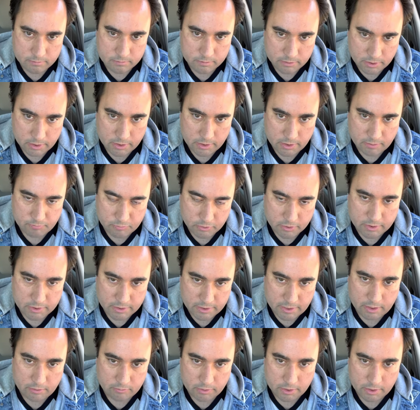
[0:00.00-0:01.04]
Okay, I put it
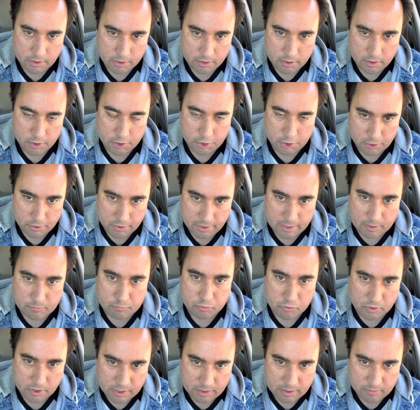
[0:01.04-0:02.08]
that way. You're not a
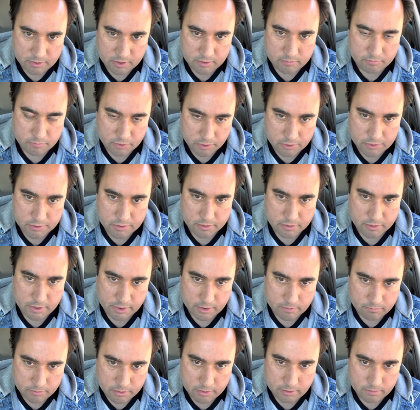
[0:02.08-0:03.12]
prominent person
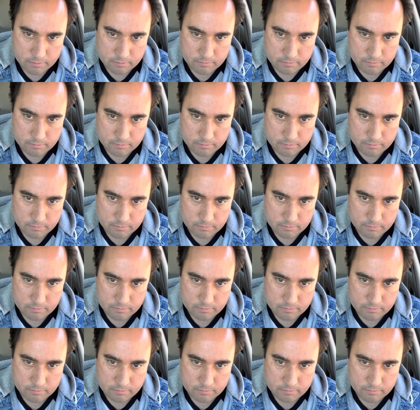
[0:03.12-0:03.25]
like me.